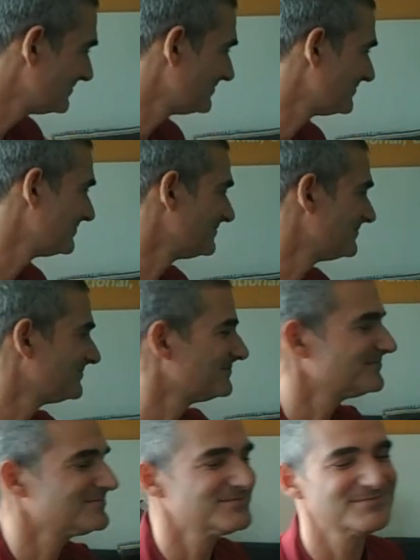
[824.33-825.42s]

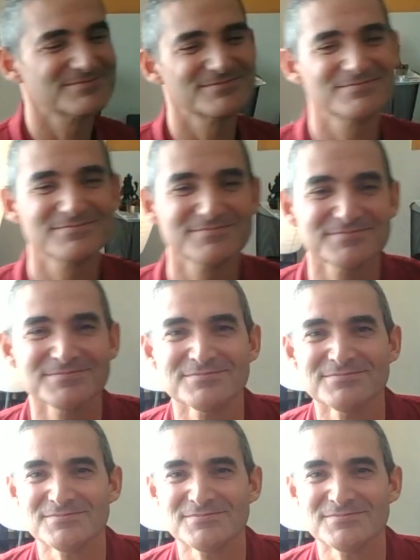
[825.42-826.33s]
(silence)